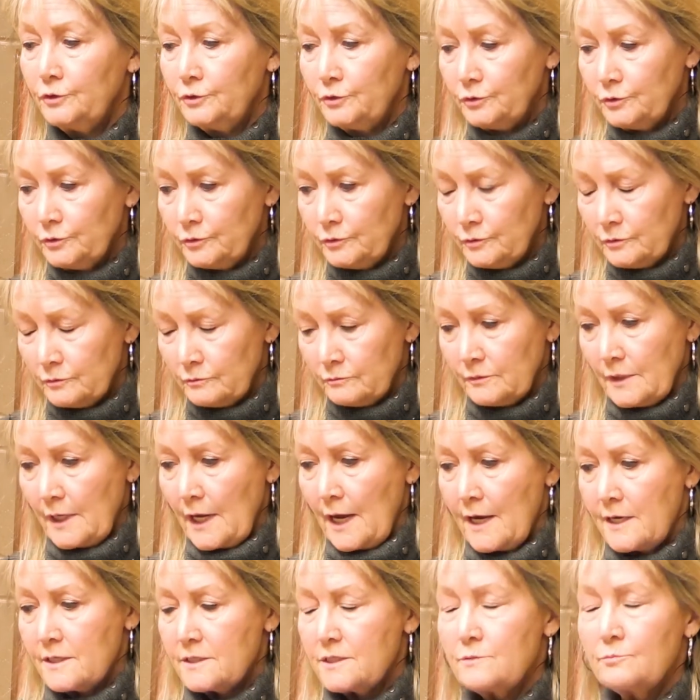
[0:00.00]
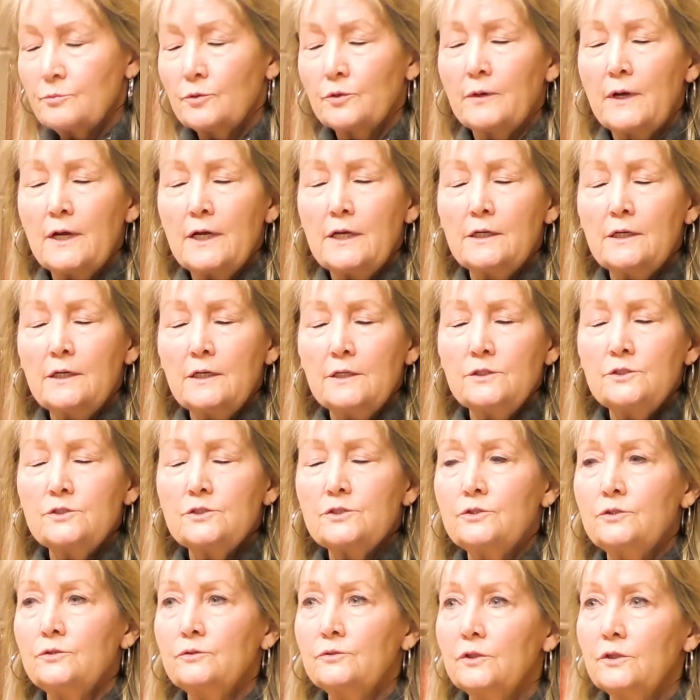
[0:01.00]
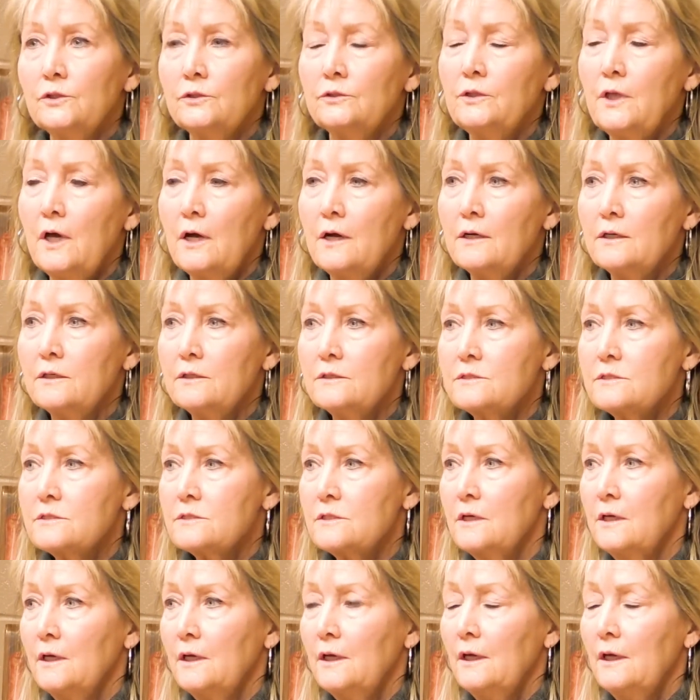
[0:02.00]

food aspirated into her lungs.